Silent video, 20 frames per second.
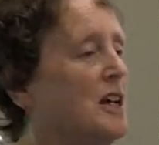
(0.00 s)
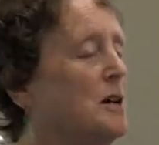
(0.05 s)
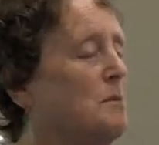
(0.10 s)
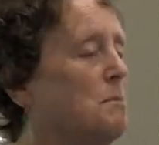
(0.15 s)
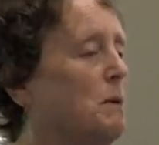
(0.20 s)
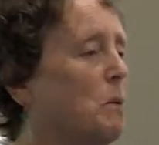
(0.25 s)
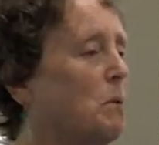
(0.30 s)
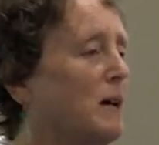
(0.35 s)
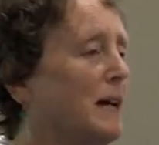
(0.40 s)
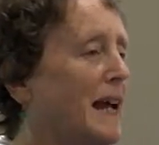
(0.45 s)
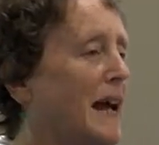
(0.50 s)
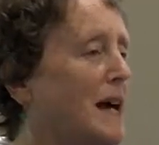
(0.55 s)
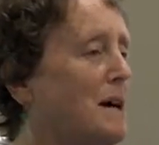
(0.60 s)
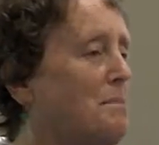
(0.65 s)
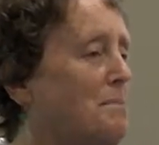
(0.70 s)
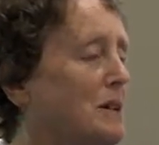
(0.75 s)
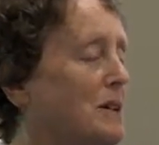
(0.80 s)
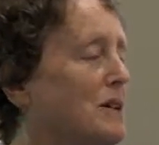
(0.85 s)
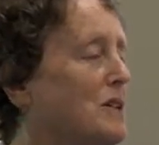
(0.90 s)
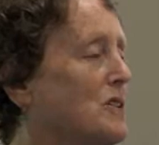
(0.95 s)
But what
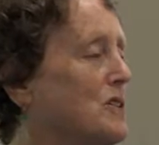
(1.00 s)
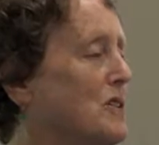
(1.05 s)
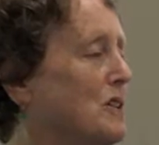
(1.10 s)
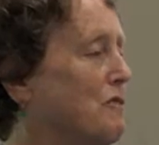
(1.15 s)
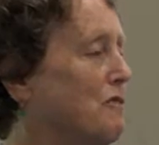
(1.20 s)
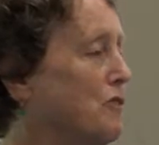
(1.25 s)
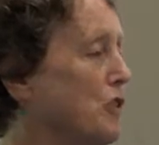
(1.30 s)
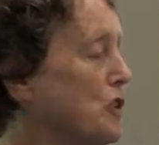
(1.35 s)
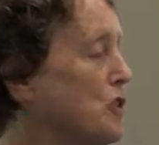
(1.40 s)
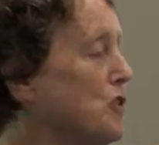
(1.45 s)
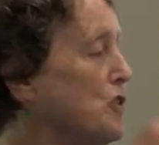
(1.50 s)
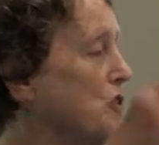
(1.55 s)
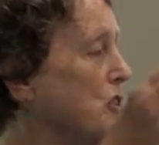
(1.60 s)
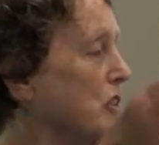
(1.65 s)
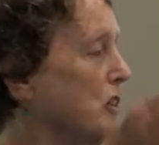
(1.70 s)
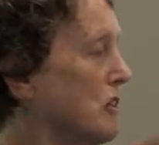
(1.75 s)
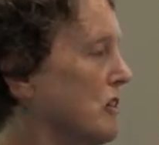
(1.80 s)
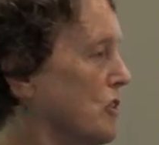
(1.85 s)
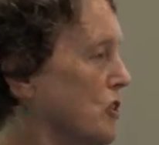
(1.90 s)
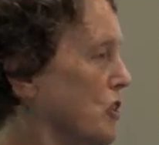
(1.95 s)
happened is the first
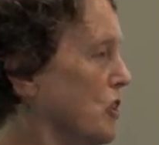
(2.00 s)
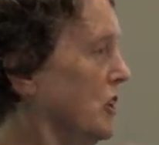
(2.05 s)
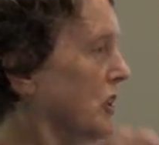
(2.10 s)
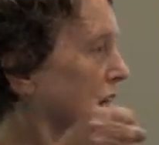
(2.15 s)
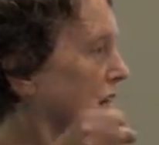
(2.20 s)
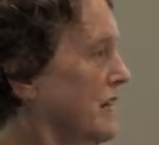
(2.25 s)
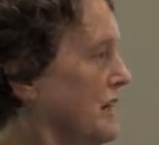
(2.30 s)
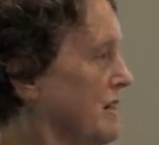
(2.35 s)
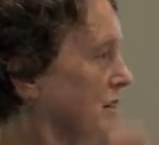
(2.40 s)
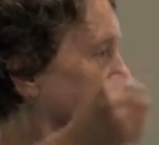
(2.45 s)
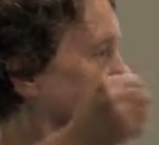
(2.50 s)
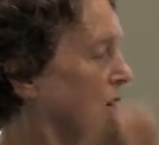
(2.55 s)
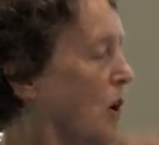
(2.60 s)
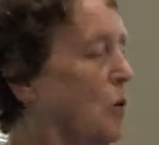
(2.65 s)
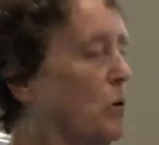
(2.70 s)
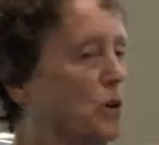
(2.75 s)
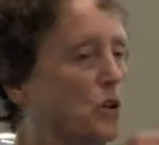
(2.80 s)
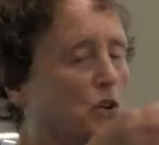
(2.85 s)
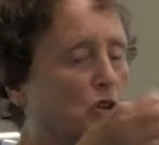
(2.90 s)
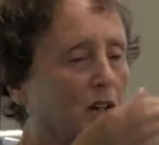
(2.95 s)
early
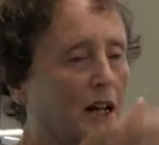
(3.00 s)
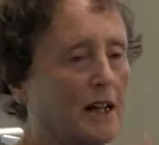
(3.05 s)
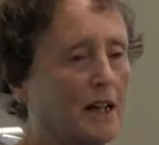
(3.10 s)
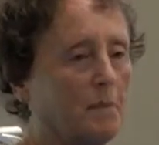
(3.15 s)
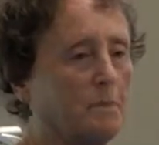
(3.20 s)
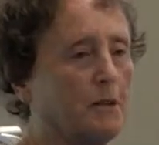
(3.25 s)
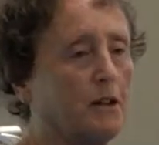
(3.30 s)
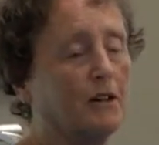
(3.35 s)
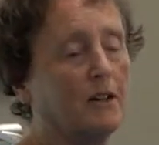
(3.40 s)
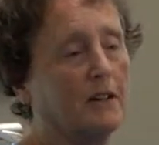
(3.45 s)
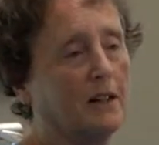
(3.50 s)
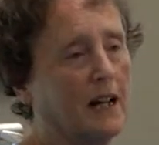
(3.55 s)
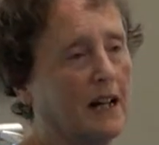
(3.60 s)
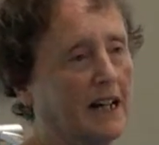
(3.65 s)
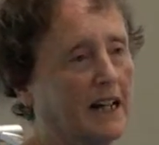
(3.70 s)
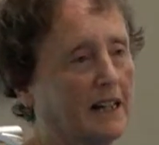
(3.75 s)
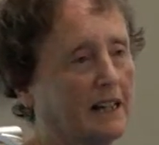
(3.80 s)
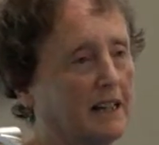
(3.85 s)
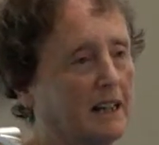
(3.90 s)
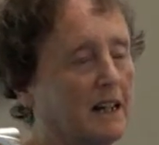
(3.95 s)
goers got up there and
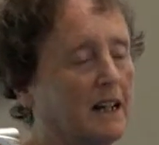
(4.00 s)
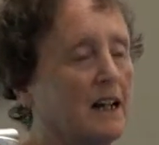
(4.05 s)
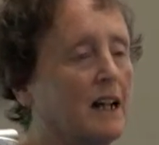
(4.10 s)
died.